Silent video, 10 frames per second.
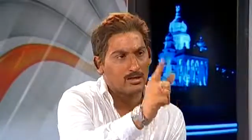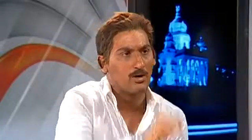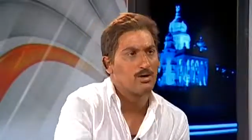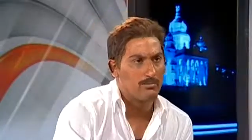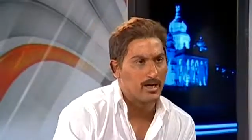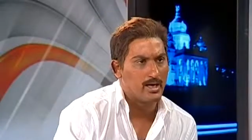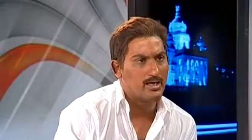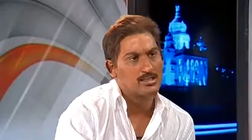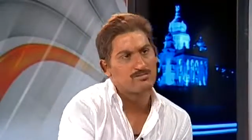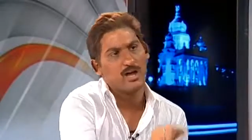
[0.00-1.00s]

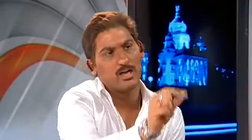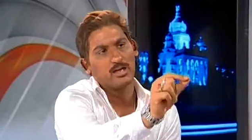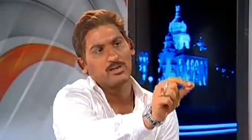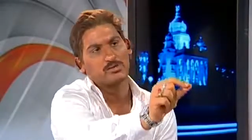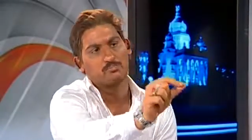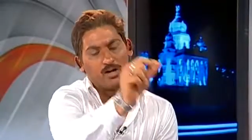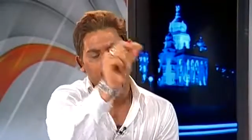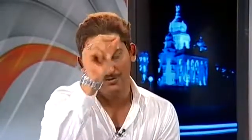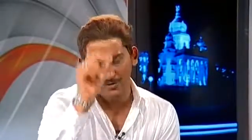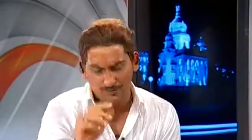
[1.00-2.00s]
government is wanting to
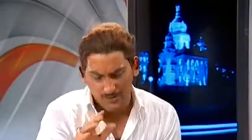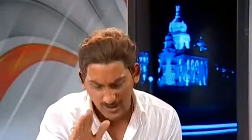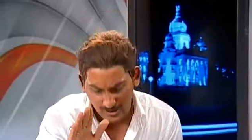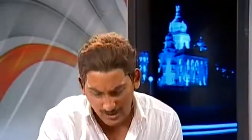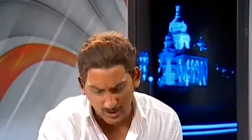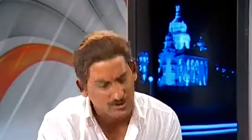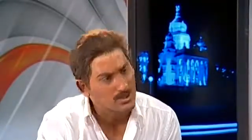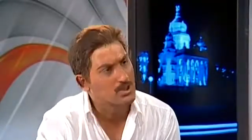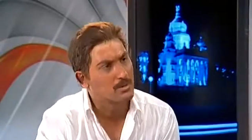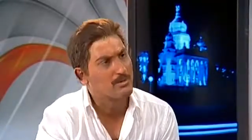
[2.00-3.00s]
spend
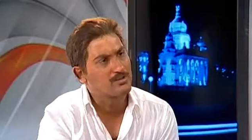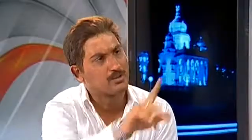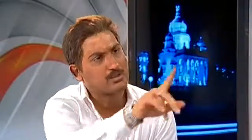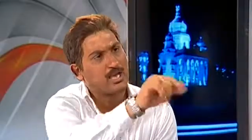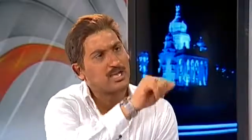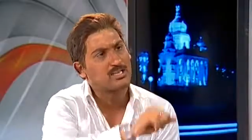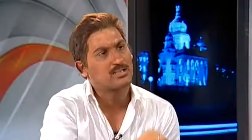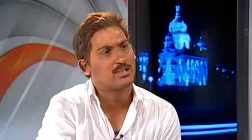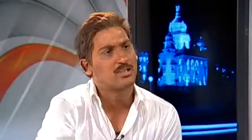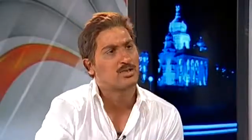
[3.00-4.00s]
50,000 rupees for catching that